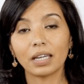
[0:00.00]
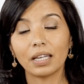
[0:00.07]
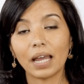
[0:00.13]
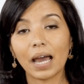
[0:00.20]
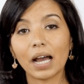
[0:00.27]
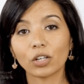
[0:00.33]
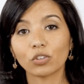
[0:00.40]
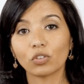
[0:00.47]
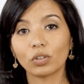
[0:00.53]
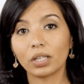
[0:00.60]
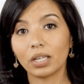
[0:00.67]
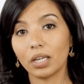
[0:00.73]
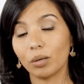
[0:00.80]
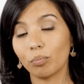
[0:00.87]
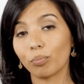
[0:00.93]
can
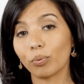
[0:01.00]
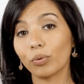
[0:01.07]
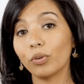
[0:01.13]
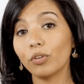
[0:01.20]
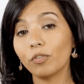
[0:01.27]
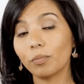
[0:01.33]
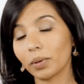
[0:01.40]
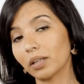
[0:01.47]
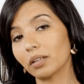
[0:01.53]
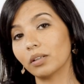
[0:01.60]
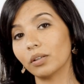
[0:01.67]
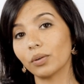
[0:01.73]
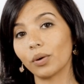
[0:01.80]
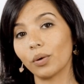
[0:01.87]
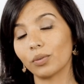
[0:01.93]
actually improve blood
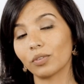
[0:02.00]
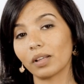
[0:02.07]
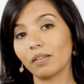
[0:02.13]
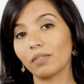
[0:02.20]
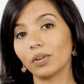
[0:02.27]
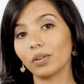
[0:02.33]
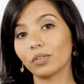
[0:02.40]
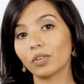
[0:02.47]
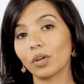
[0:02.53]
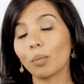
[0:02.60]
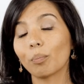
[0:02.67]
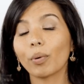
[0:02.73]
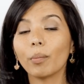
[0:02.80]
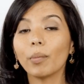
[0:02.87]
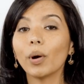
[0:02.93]
glucose levels,
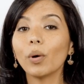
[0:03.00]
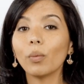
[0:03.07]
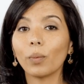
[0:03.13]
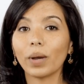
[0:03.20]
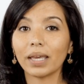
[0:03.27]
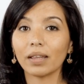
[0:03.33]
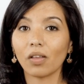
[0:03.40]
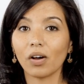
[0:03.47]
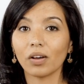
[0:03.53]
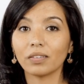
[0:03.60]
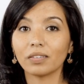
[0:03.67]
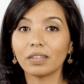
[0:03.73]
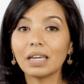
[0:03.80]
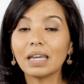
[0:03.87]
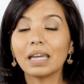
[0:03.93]
promote weight loss,